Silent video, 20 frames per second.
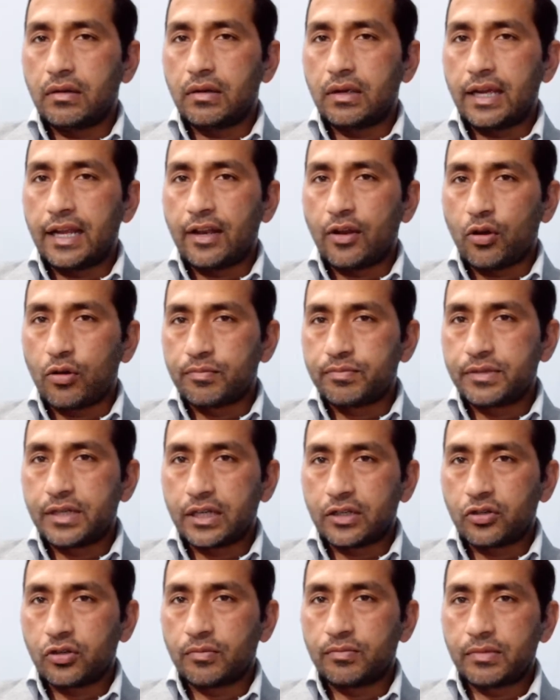an
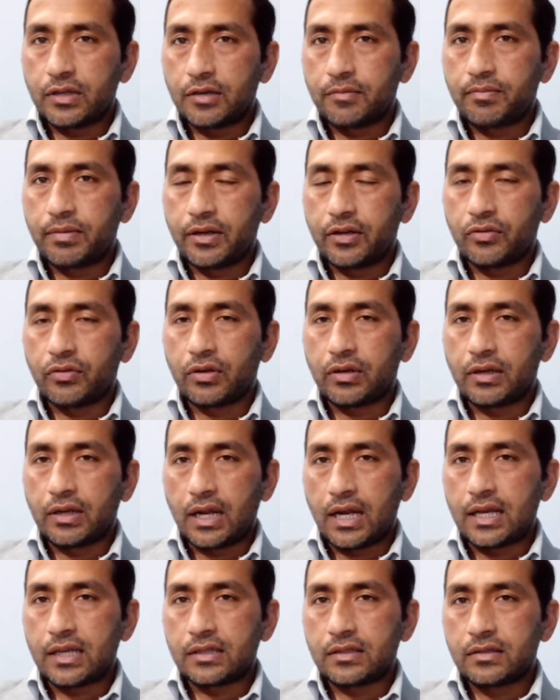object of that particular
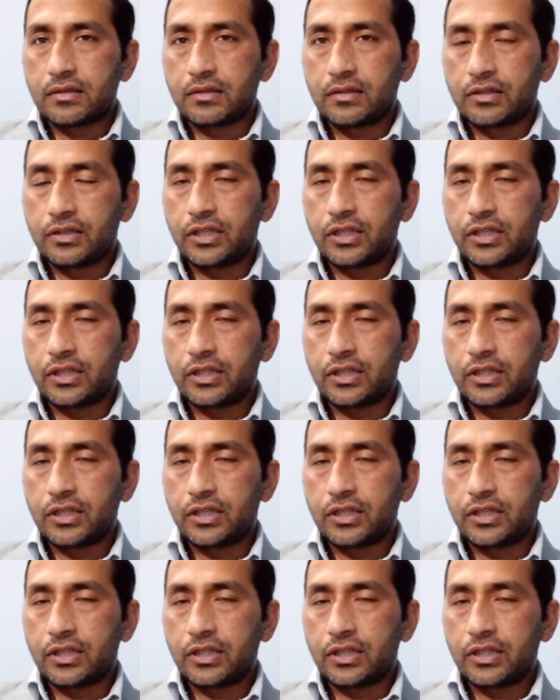class,